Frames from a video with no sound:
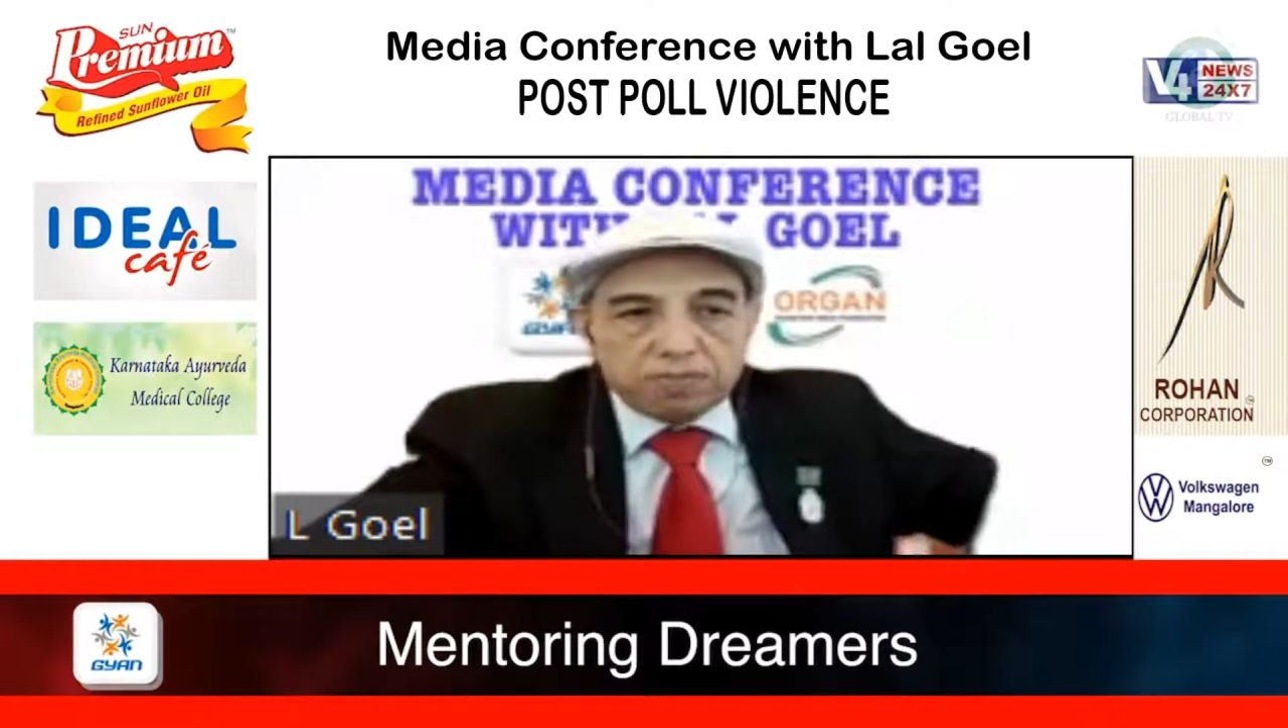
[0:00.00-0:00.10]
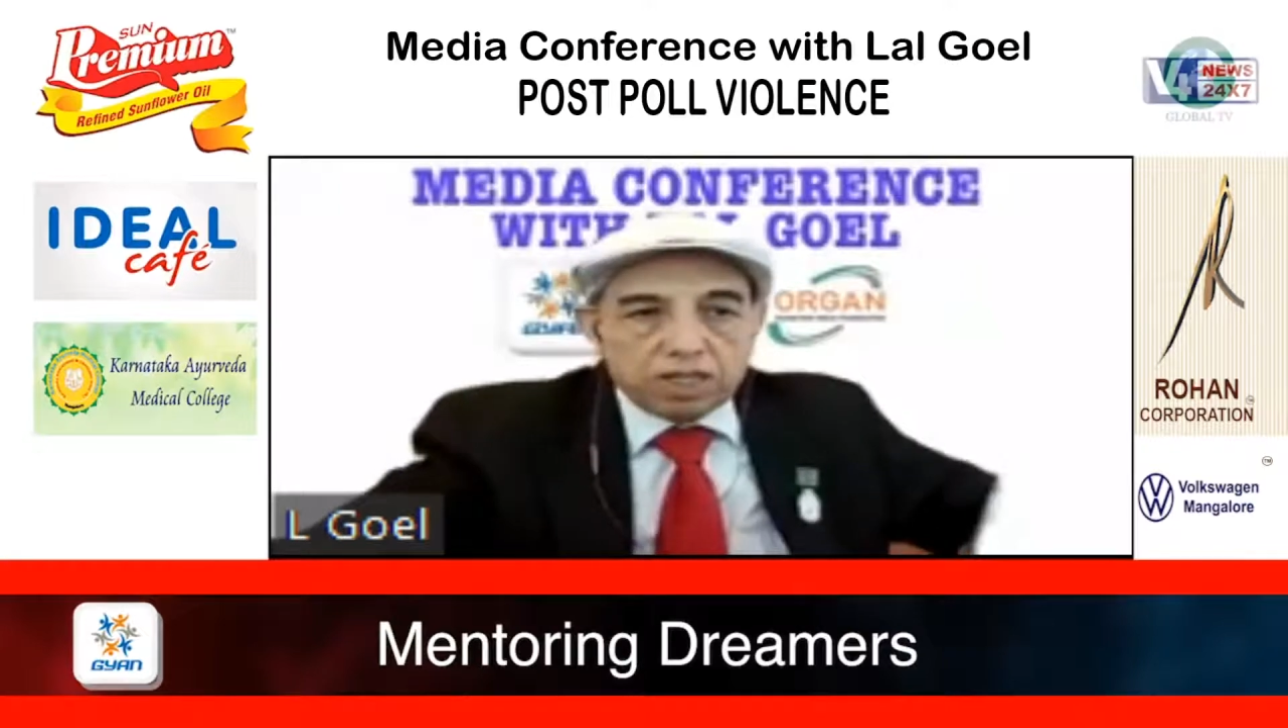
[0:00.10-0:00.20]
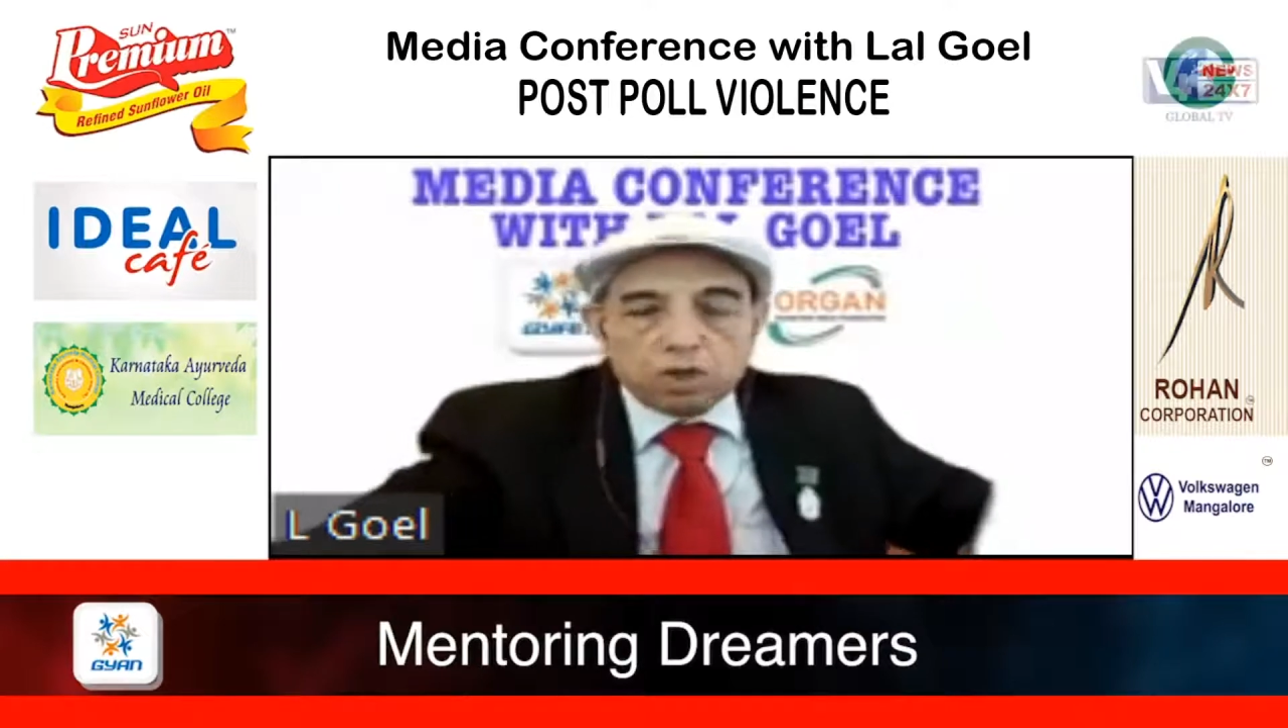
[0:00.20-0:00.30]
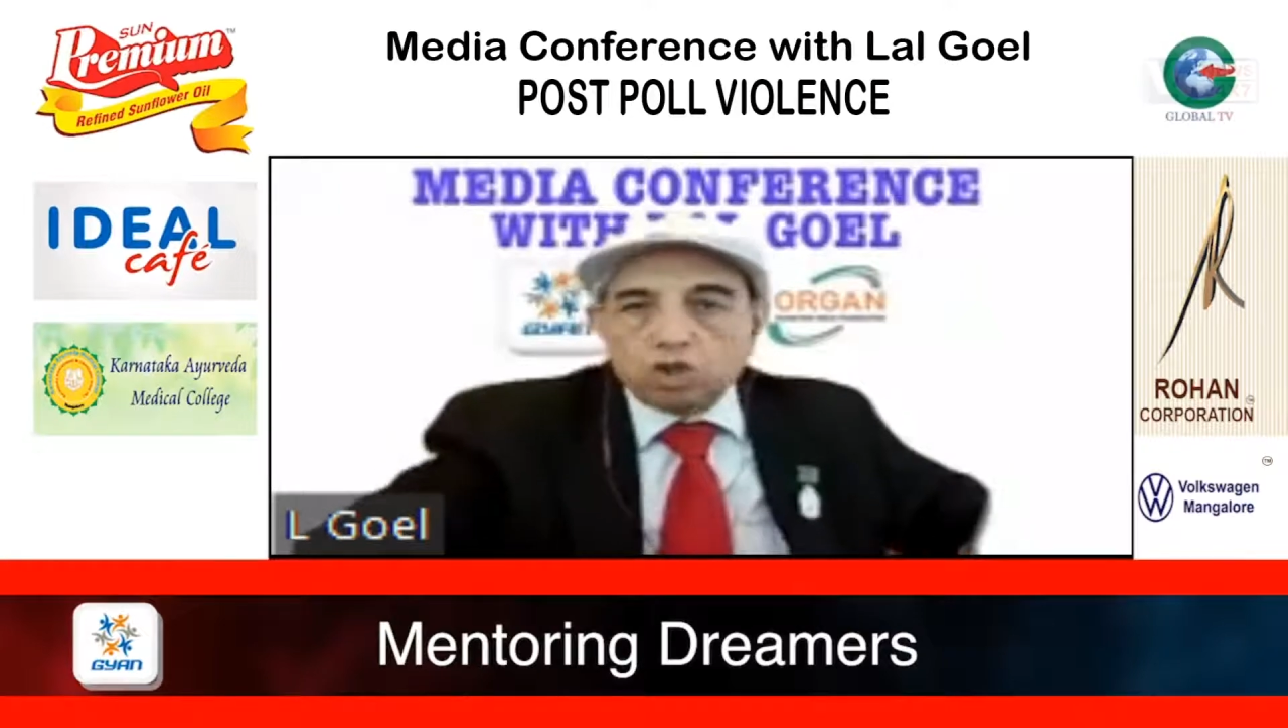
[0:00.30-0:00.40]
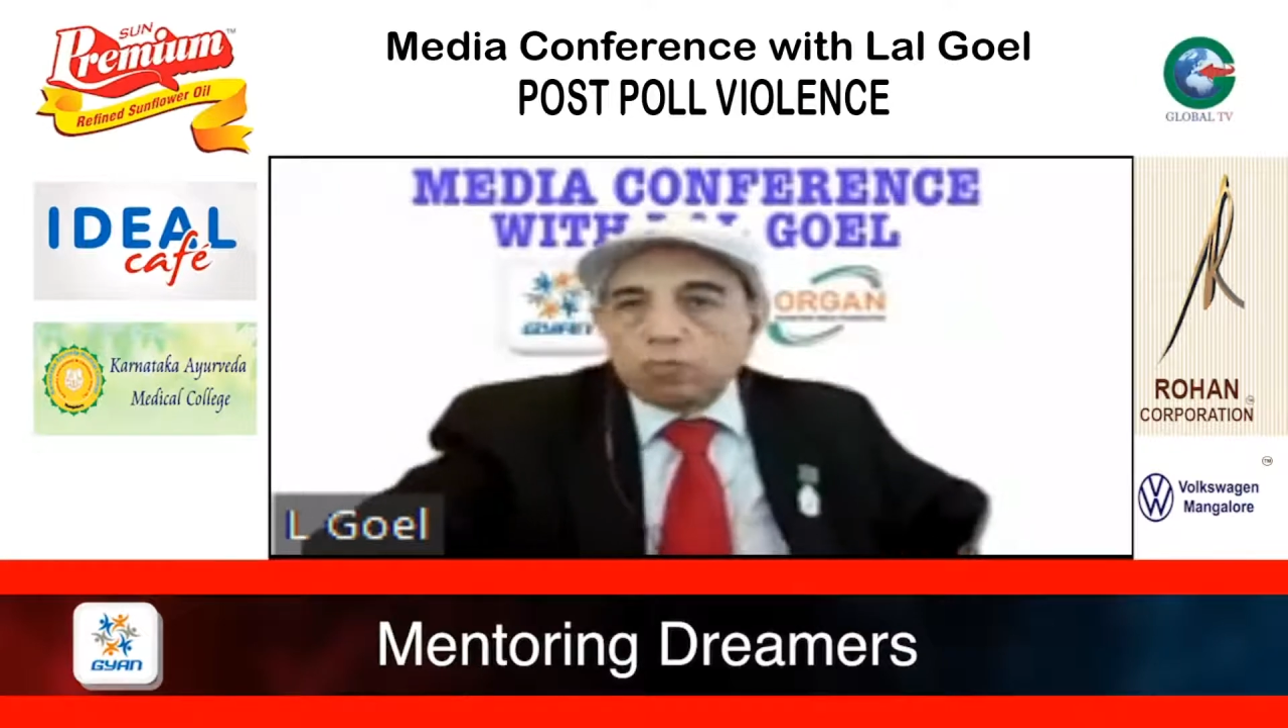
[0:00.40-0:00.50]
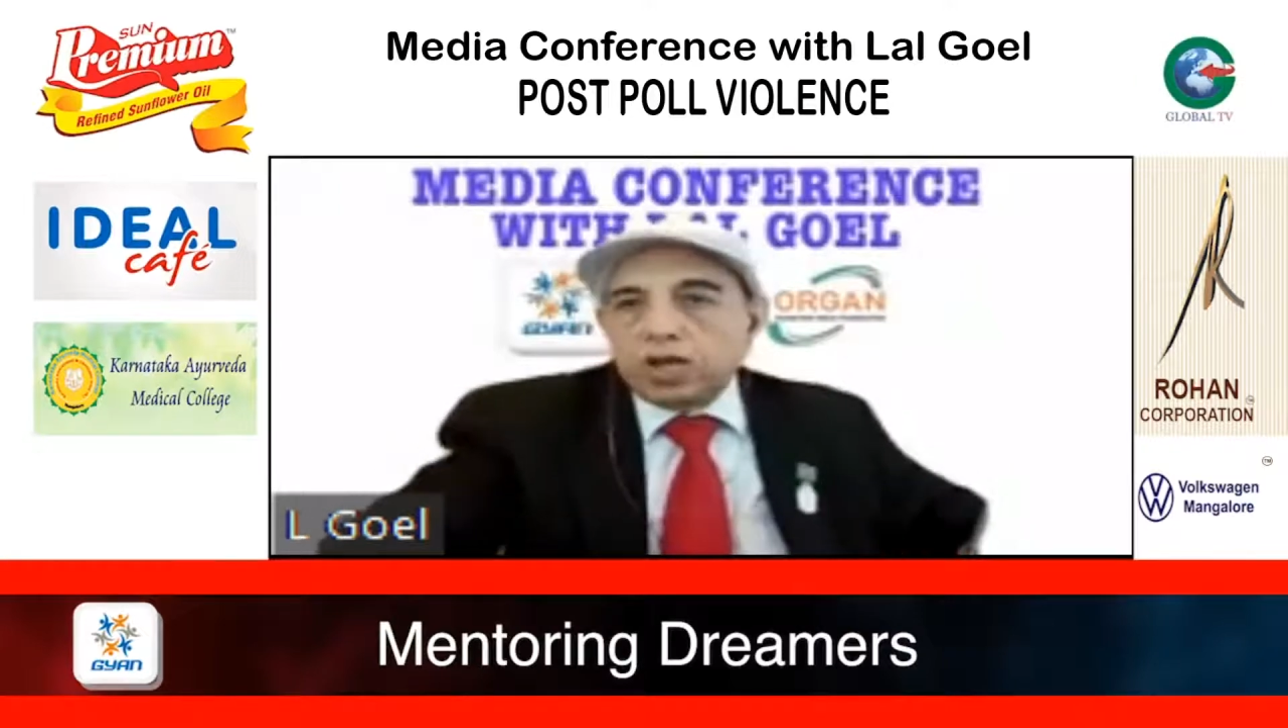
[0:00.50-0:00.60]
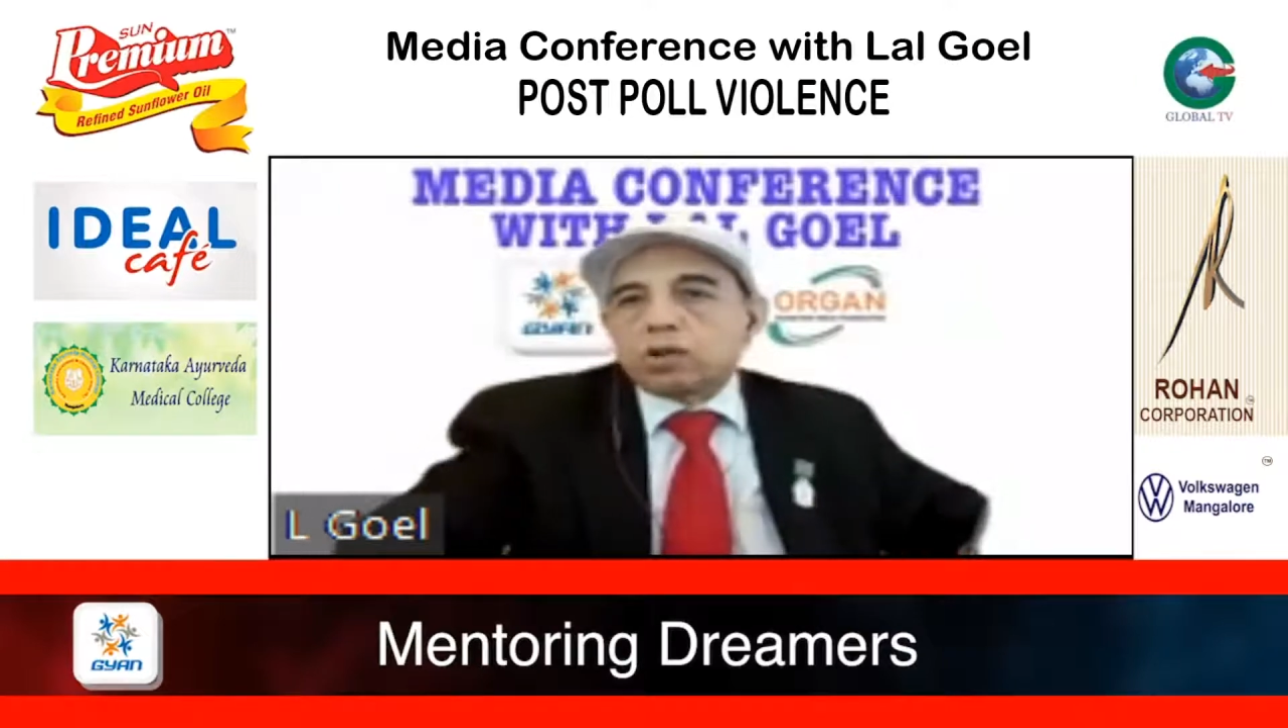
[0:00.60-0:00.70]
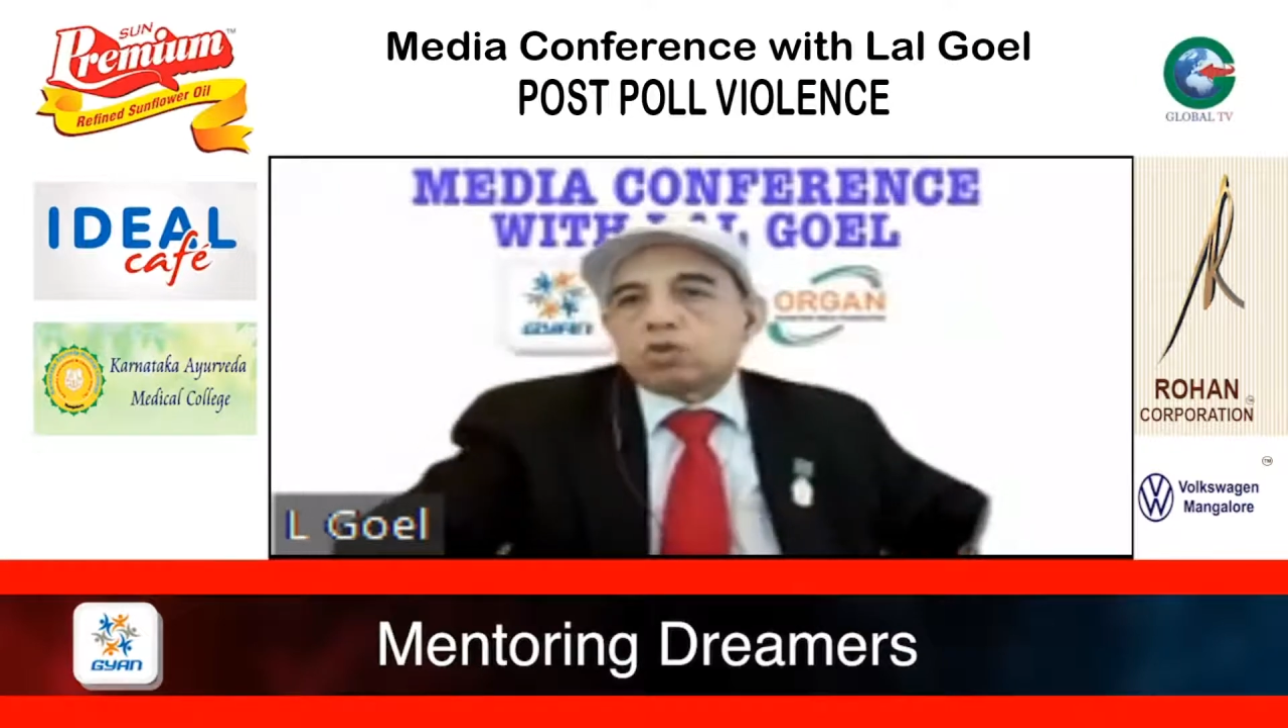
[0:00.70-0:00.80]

Madan Gopal,